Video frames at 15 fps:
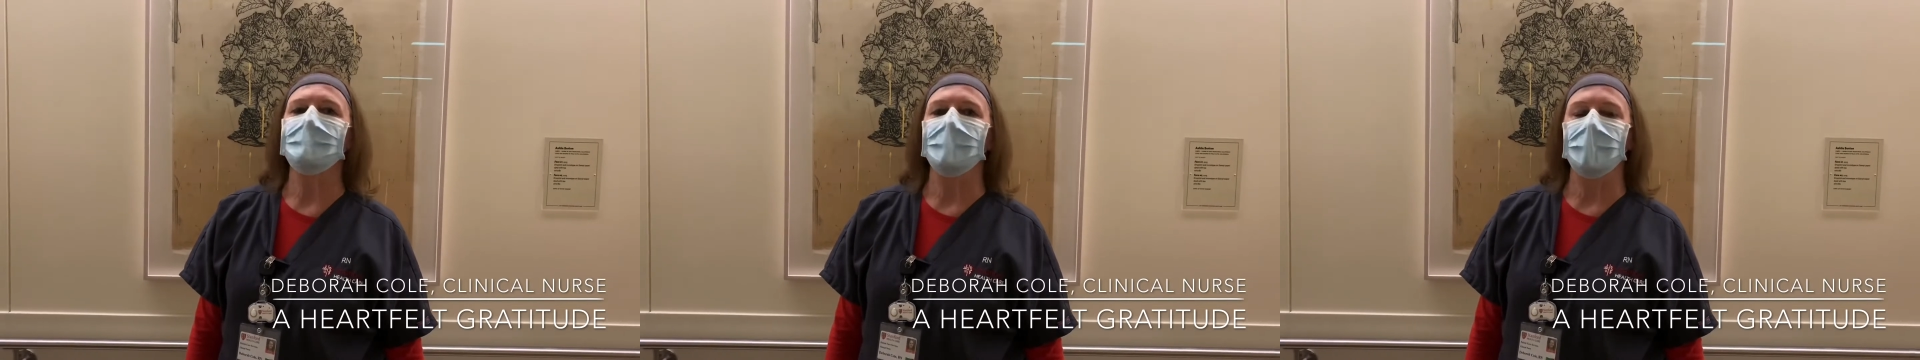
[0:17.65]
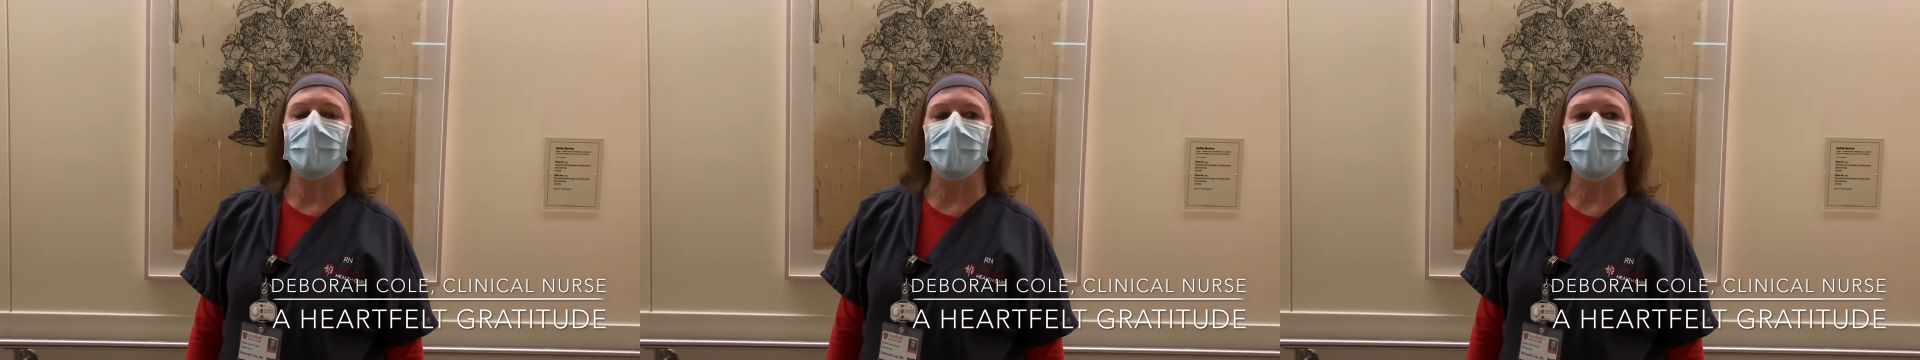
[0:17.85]

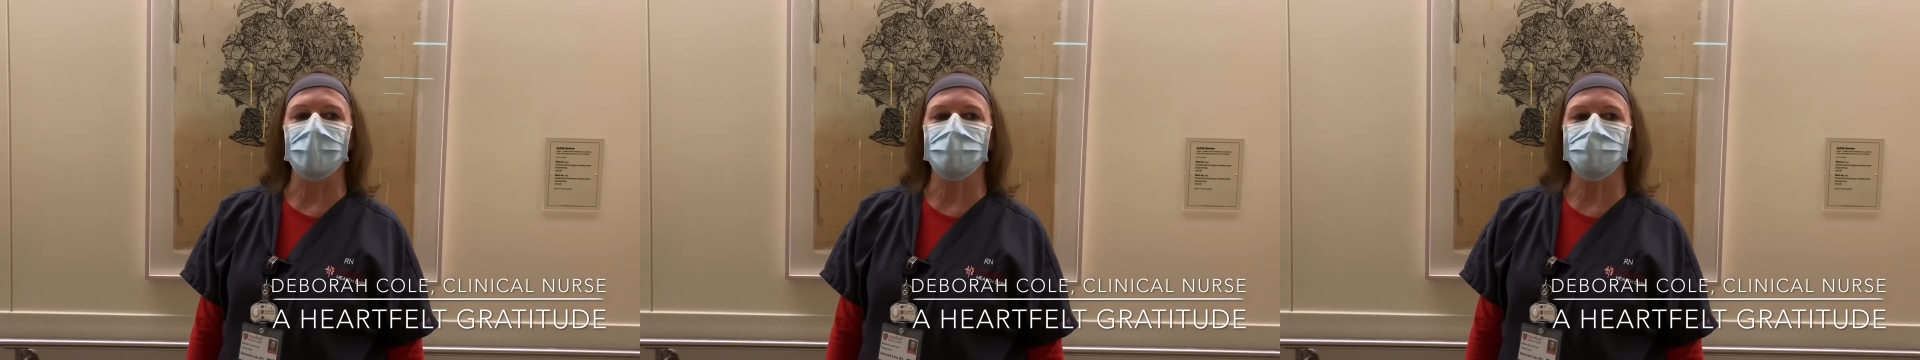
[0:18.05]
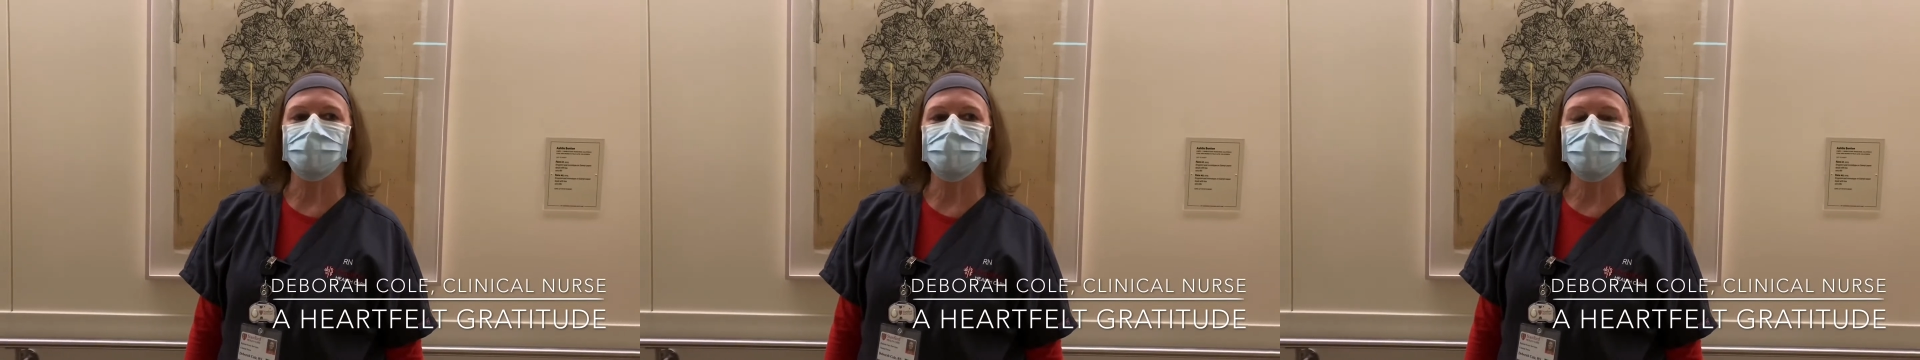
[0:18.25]

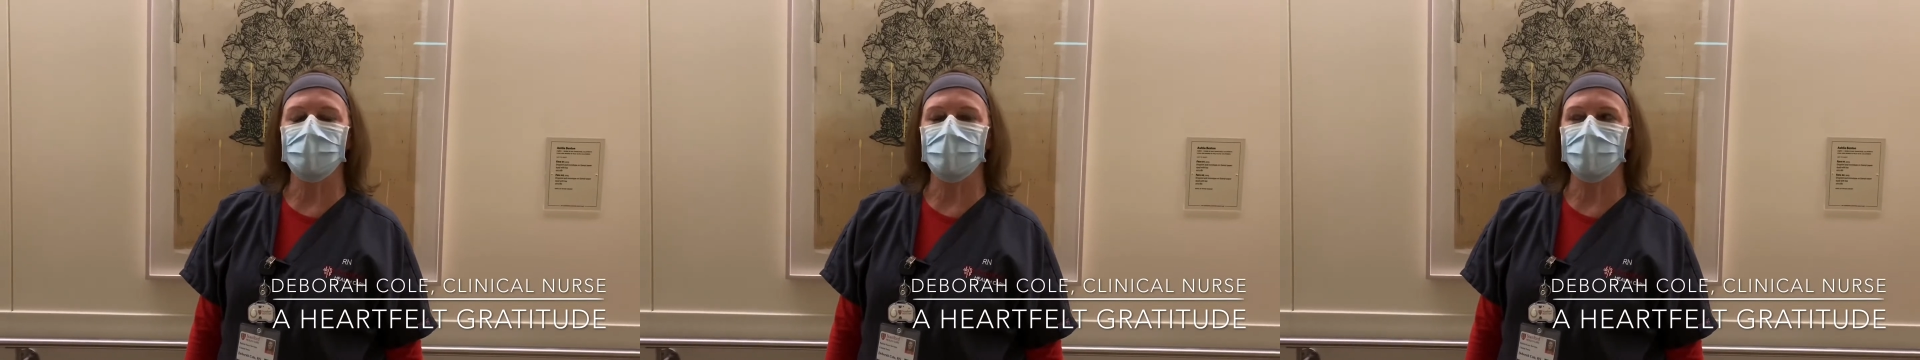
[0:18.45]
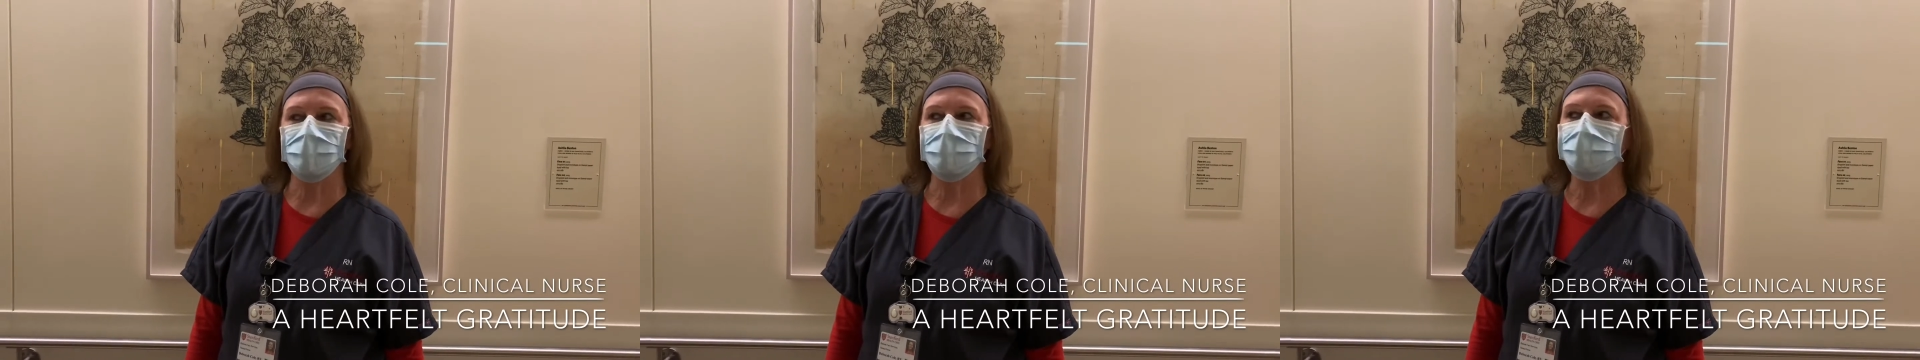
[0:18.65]
and
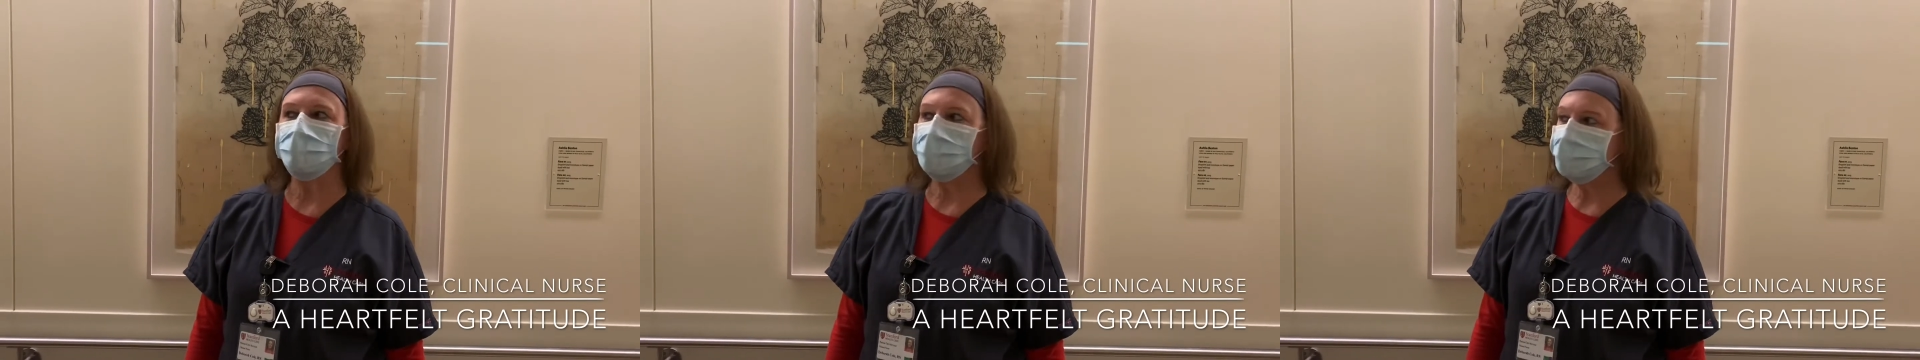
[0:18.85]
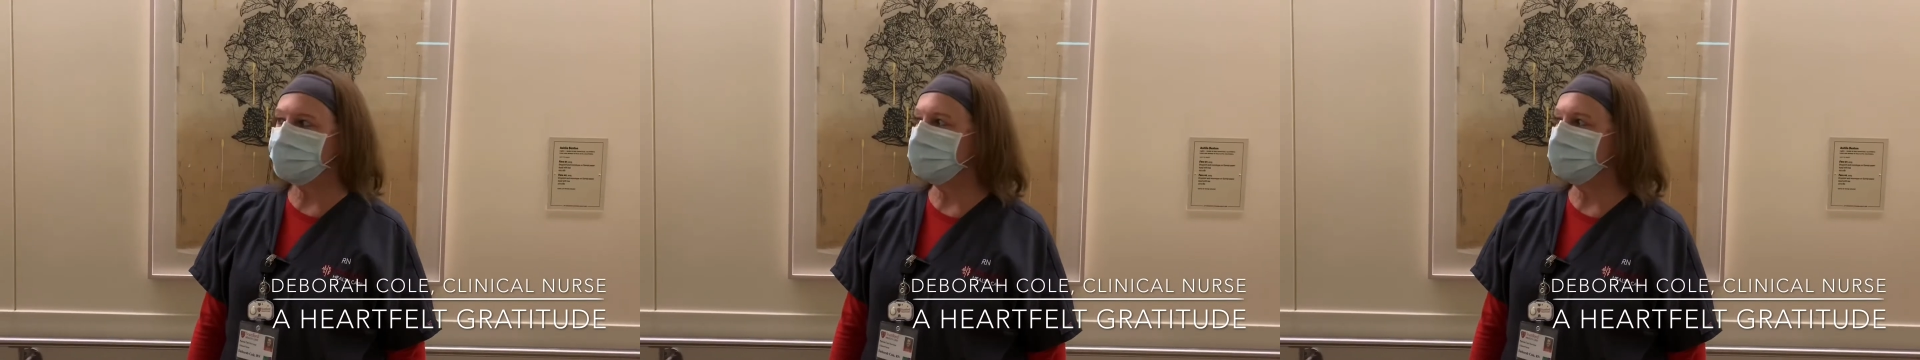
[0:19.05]
I love